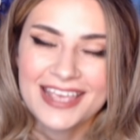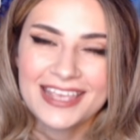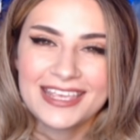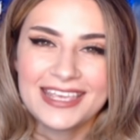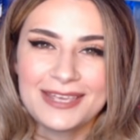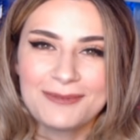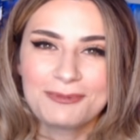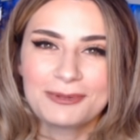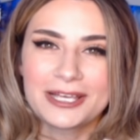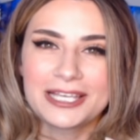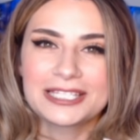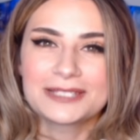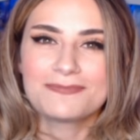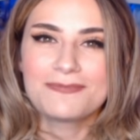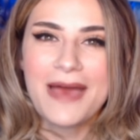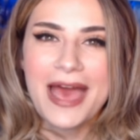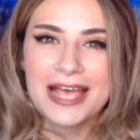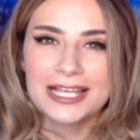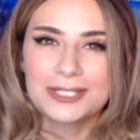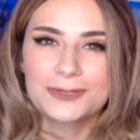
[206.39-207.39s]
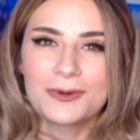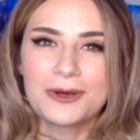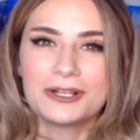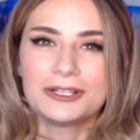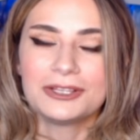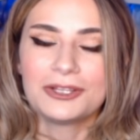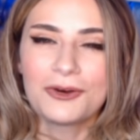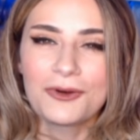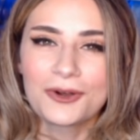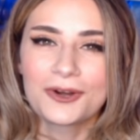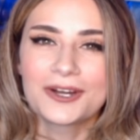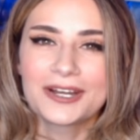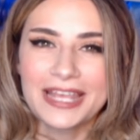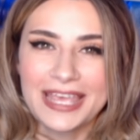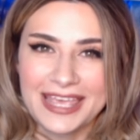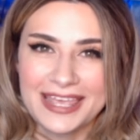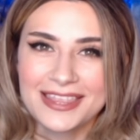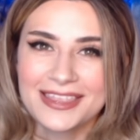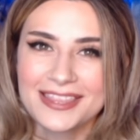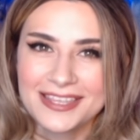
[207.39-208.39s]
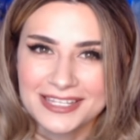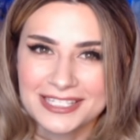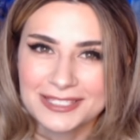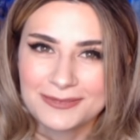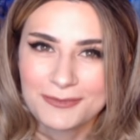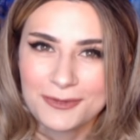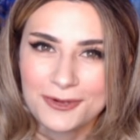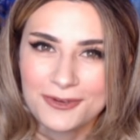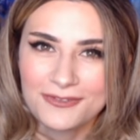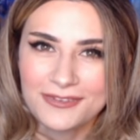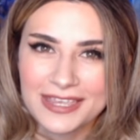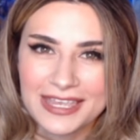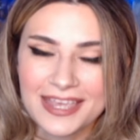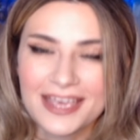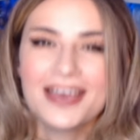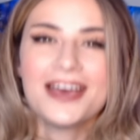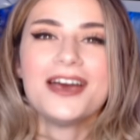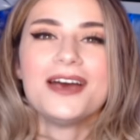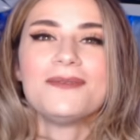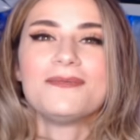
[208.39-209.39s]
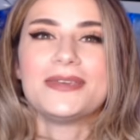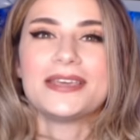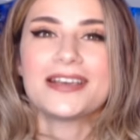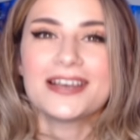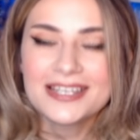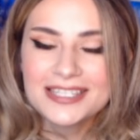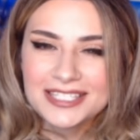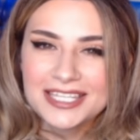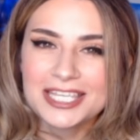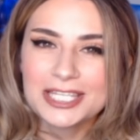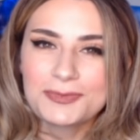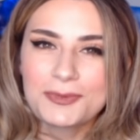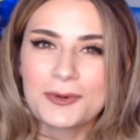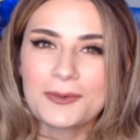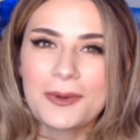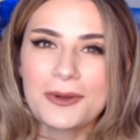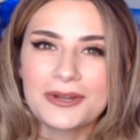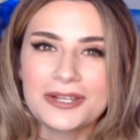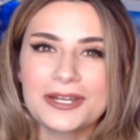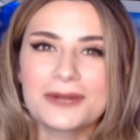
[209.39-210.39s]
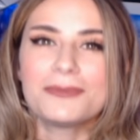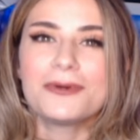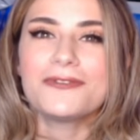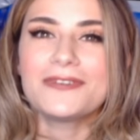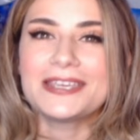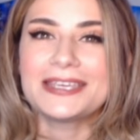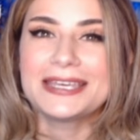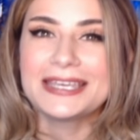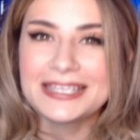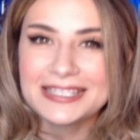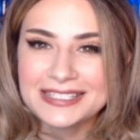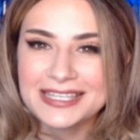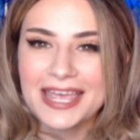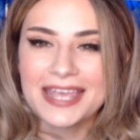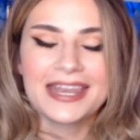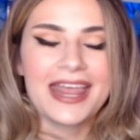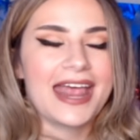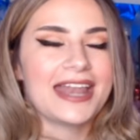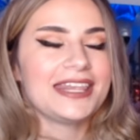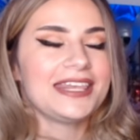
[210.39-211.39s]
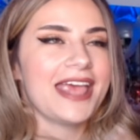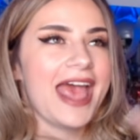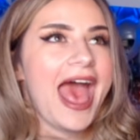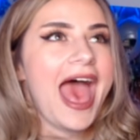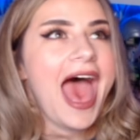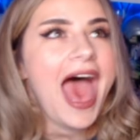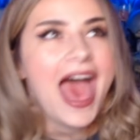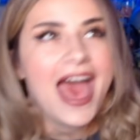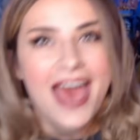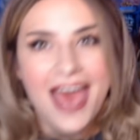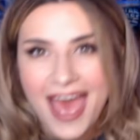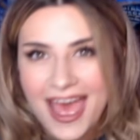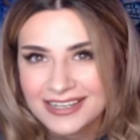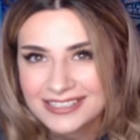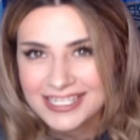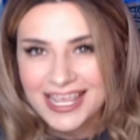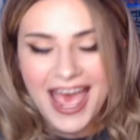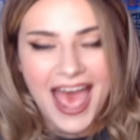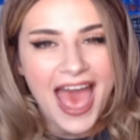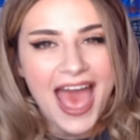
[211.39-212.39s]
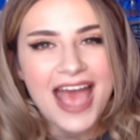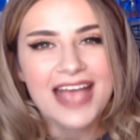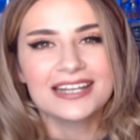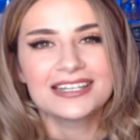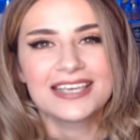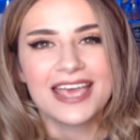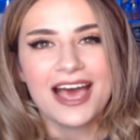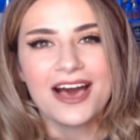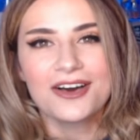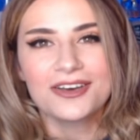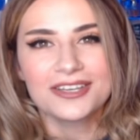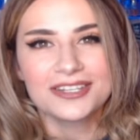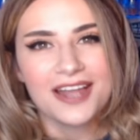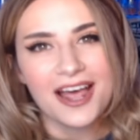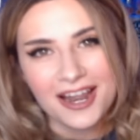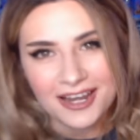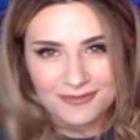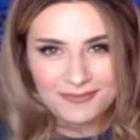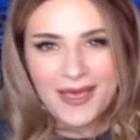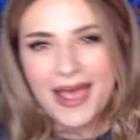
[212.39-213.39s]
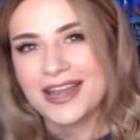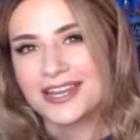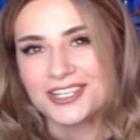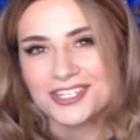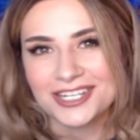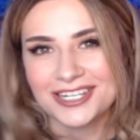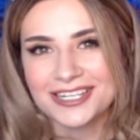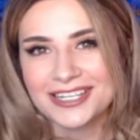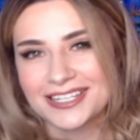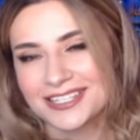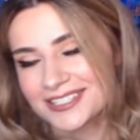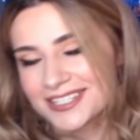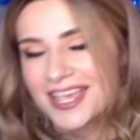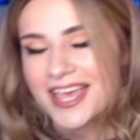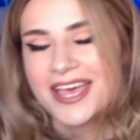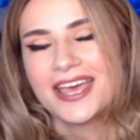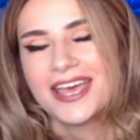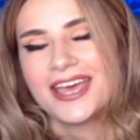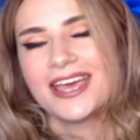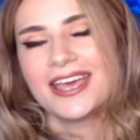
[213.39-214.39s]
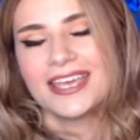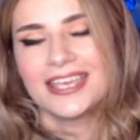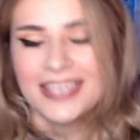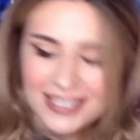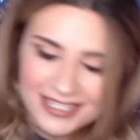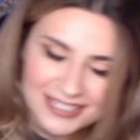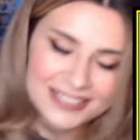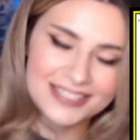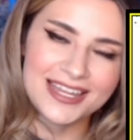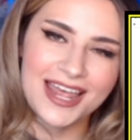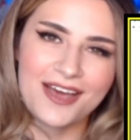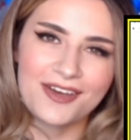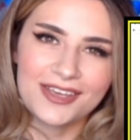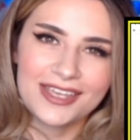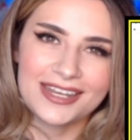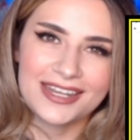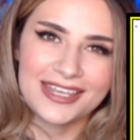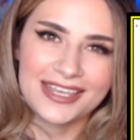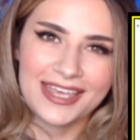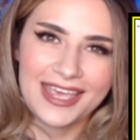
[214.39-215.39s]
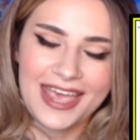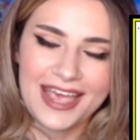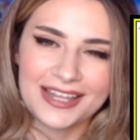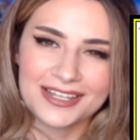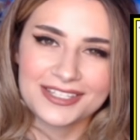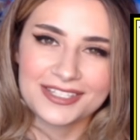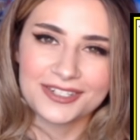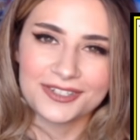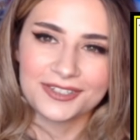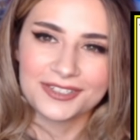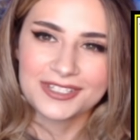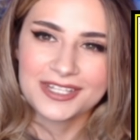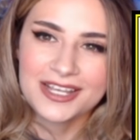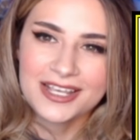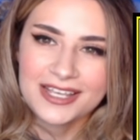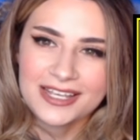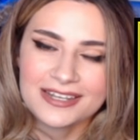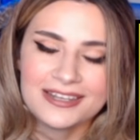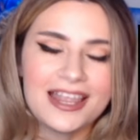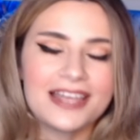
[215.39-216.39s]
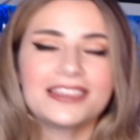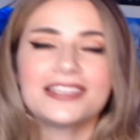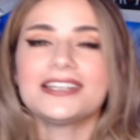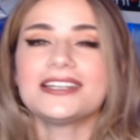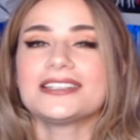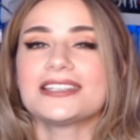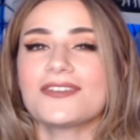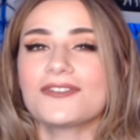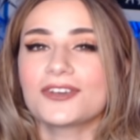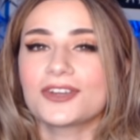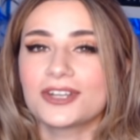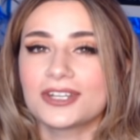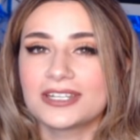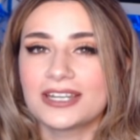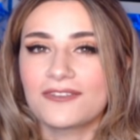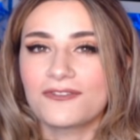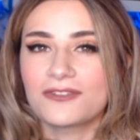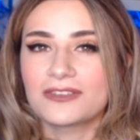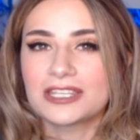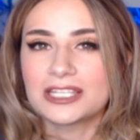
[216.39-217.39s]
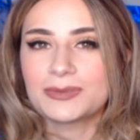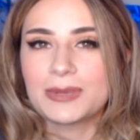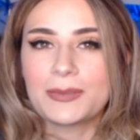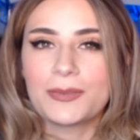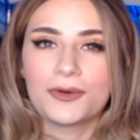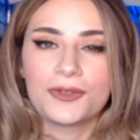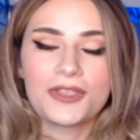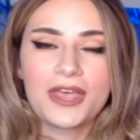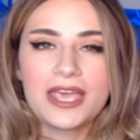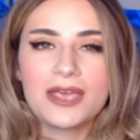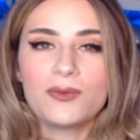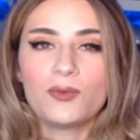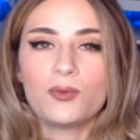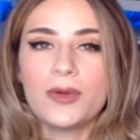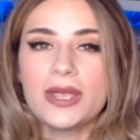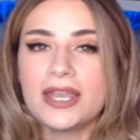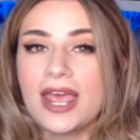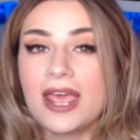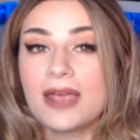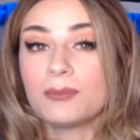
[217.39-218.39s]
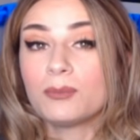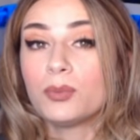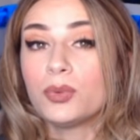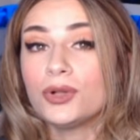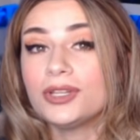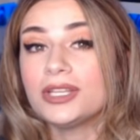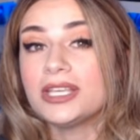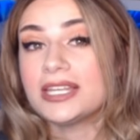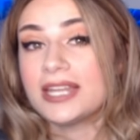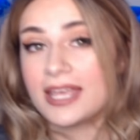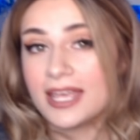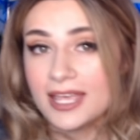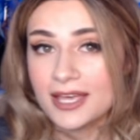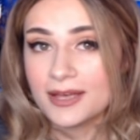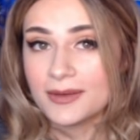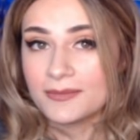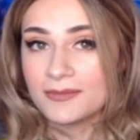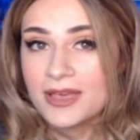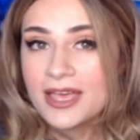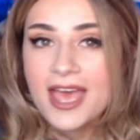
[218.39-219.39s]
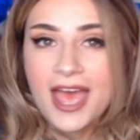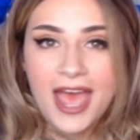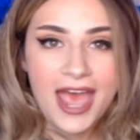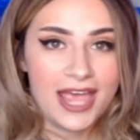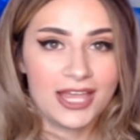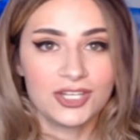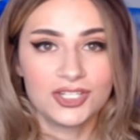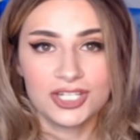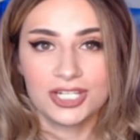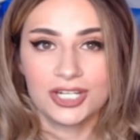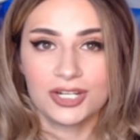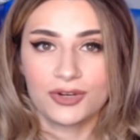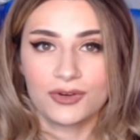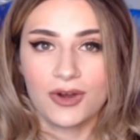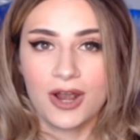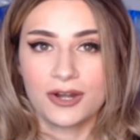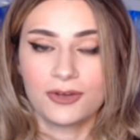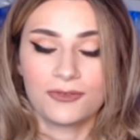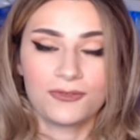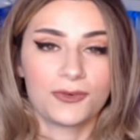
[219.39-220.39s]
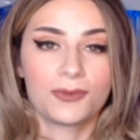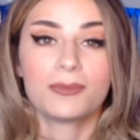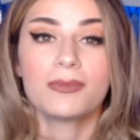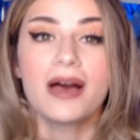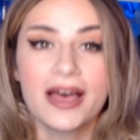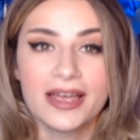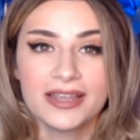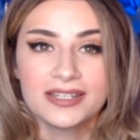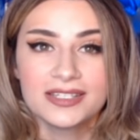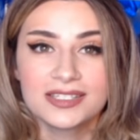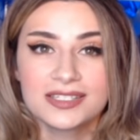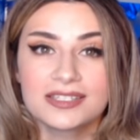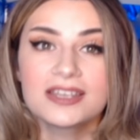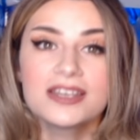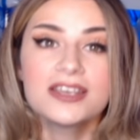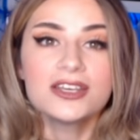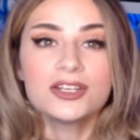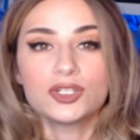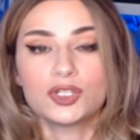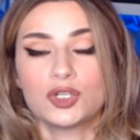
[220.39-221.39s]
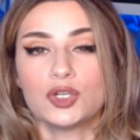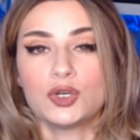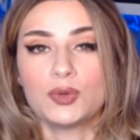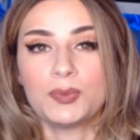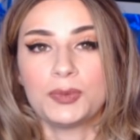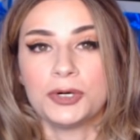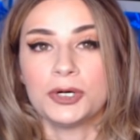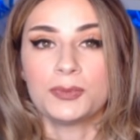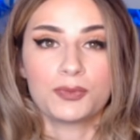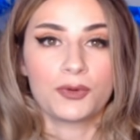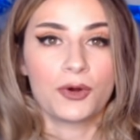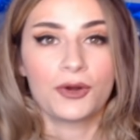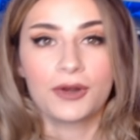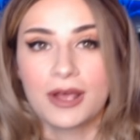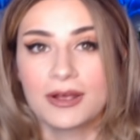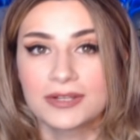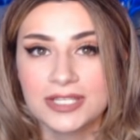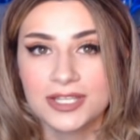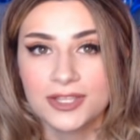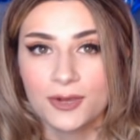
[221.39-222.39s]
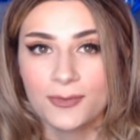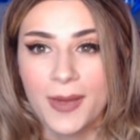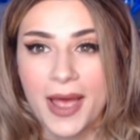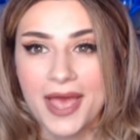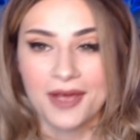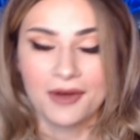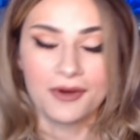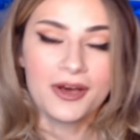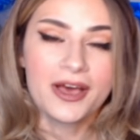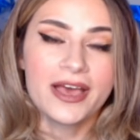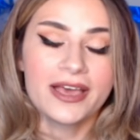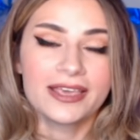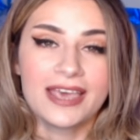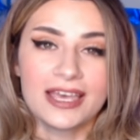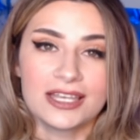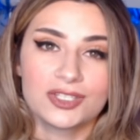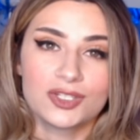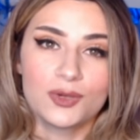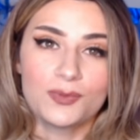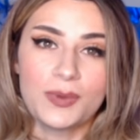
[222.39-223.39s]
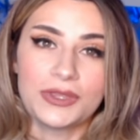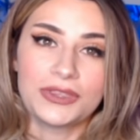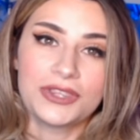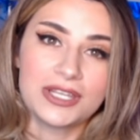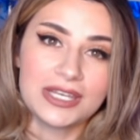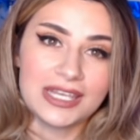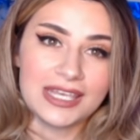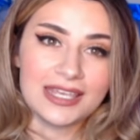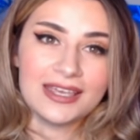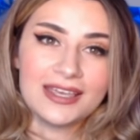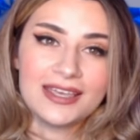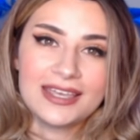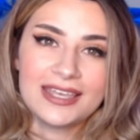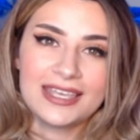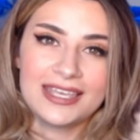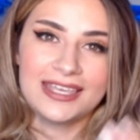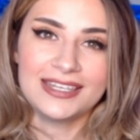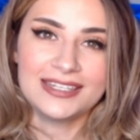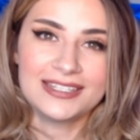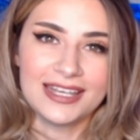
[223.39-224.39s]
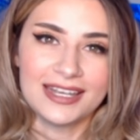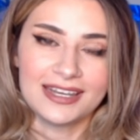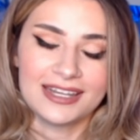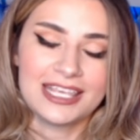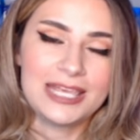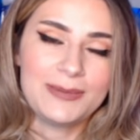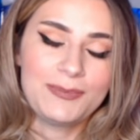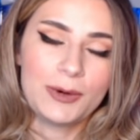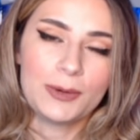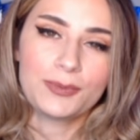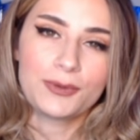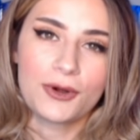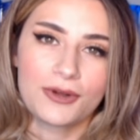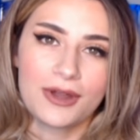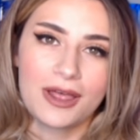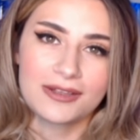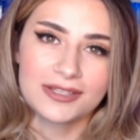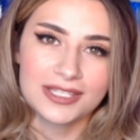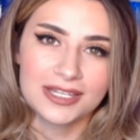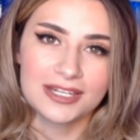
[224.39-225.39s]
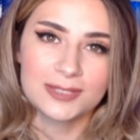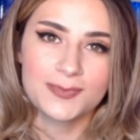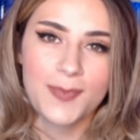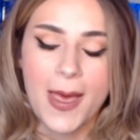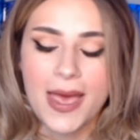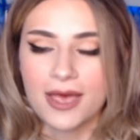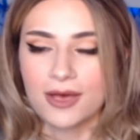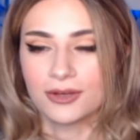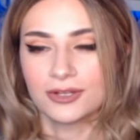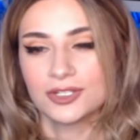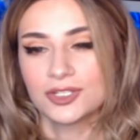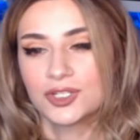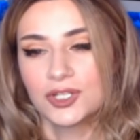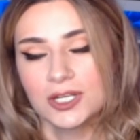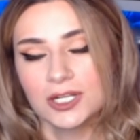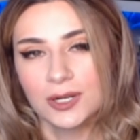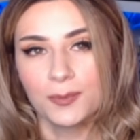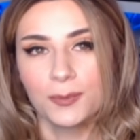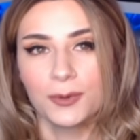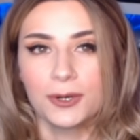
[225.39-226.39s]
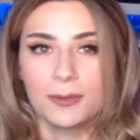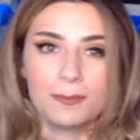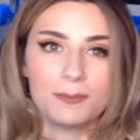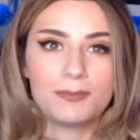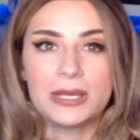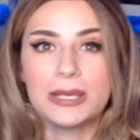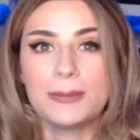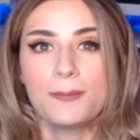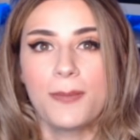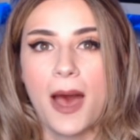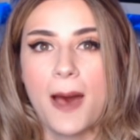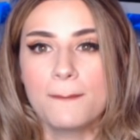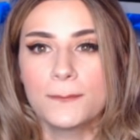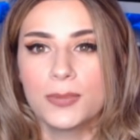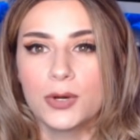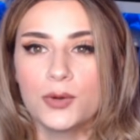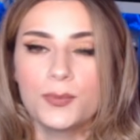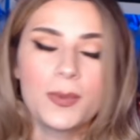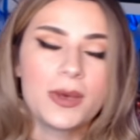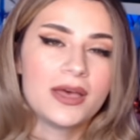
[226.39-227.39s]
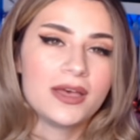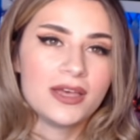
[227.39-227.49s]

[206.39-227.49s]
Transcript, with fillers: He plays Maxwell Lord in this movie. Because he is promoting a movie he's in, and he tagged Gal Gadot and Patty Jenkins, he is now getting canceled. Nothing is ever good enough for these people. They went and bullied him and Gina Carano for months to put pronouns in their bio. Guess who bent the knee? He did. He put pronouns in his bio. Gina put beep, bop, boop.